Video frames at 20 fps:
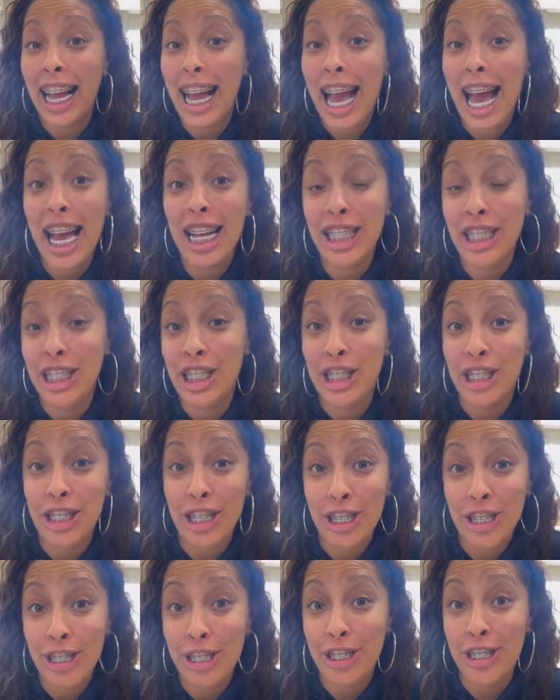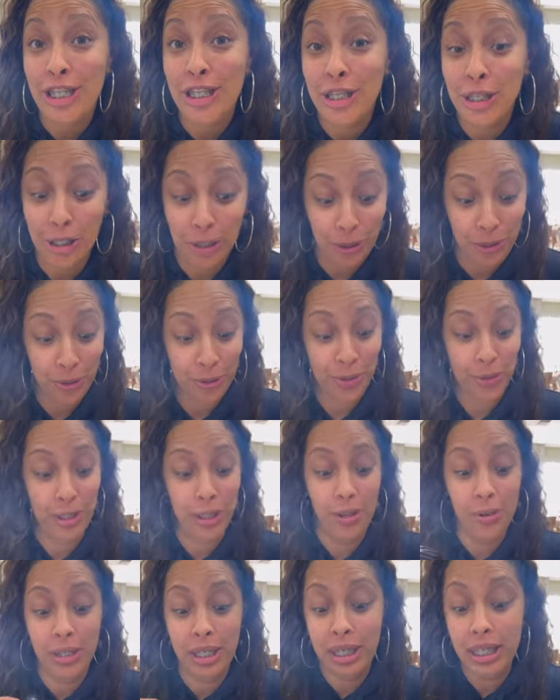got dessert too.
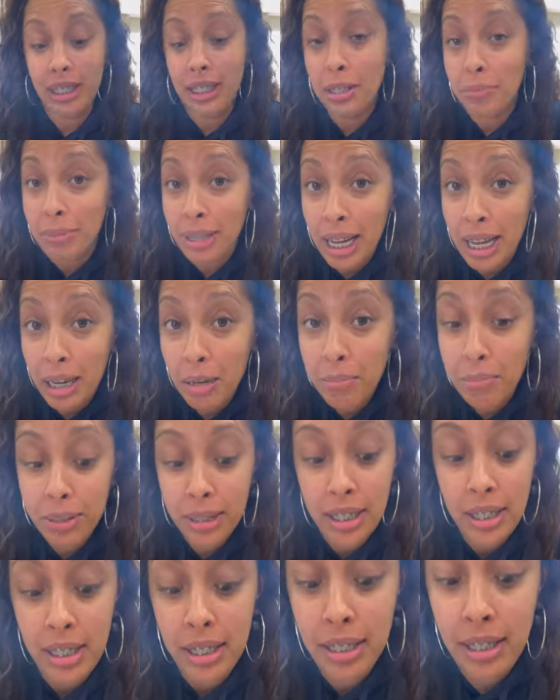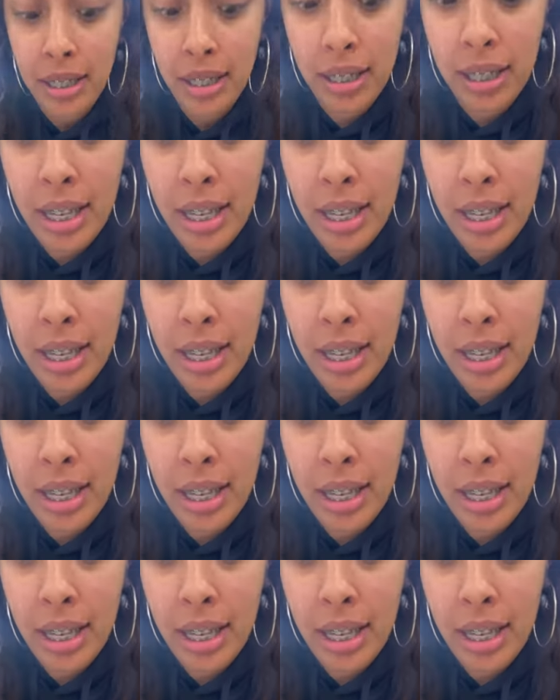So this is the banana pudding. This is